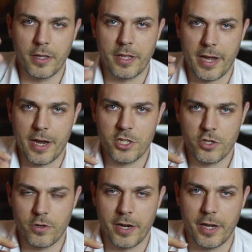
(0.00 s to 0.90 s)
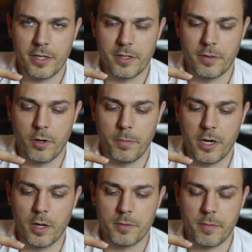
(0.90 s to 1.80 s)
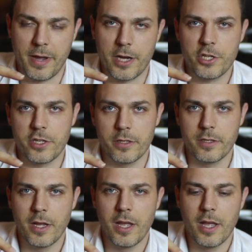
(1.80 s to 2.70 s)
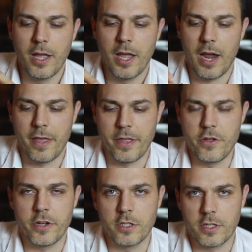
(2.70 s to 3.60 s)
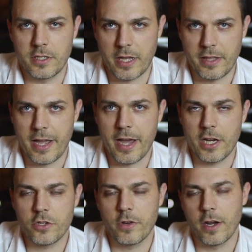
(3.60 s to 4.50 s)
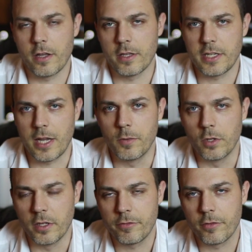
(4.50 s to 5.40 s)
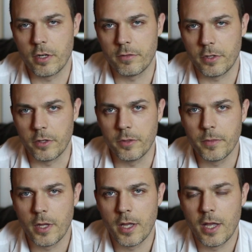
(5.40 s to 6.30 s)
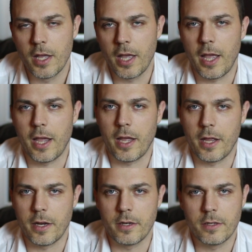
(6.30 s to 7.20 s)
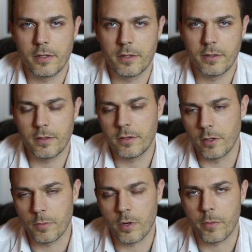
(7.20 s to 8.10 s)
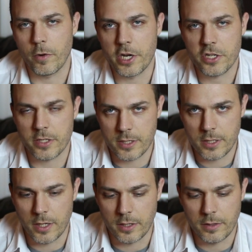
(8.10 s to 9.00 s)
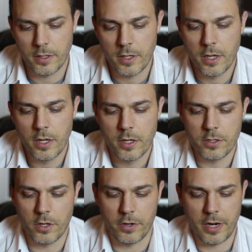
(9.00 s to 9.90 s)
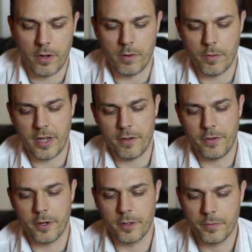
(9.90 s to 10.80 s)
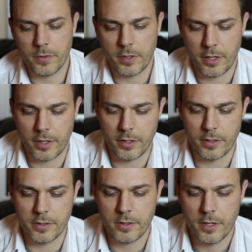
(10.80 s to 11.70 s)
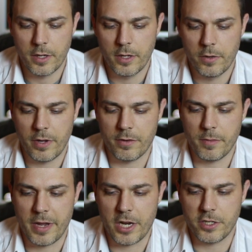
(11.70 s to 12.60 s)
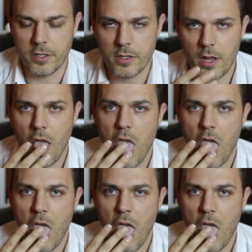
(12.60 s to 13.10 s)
in the ashtray. It'll pick up some ashes, and then you can just set the ashtray on the table in front of you and your preparation is done. So now what we have here is we have some ashes.